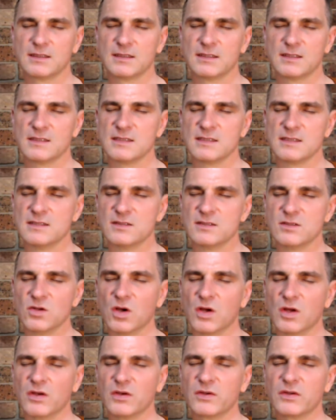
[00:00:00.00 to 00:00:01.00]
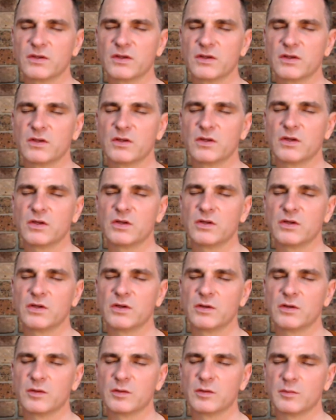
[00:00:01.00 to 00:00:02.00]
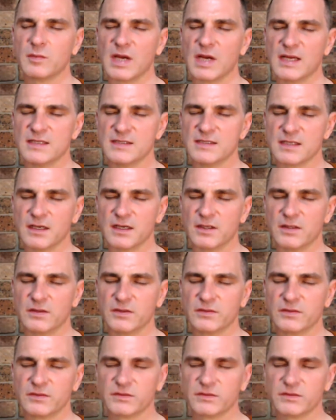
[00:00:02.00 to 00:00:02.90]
This is not myself.